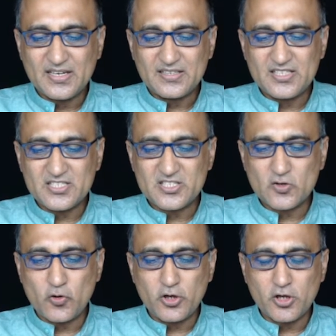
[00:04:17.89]
This is
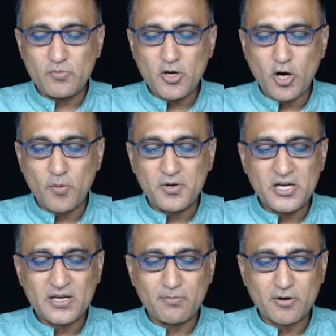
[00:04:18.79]
going to give me how many
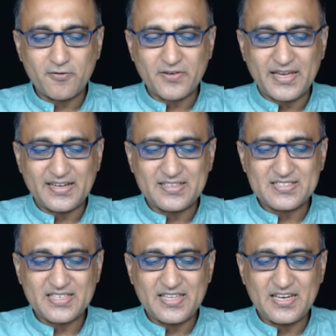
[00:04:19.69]
number of characters
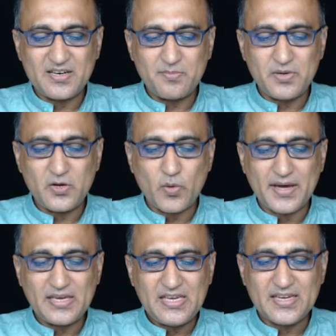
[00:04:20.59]
are there in
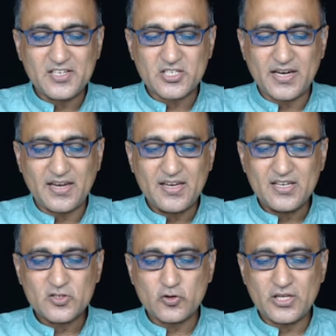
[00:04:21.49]
byehi.
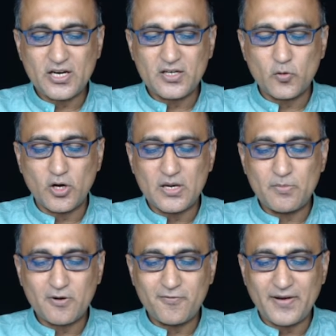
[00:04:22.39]
So there are total number
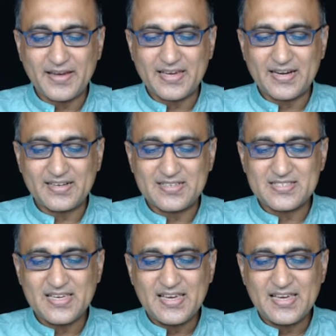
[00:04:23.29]
of 5 characters.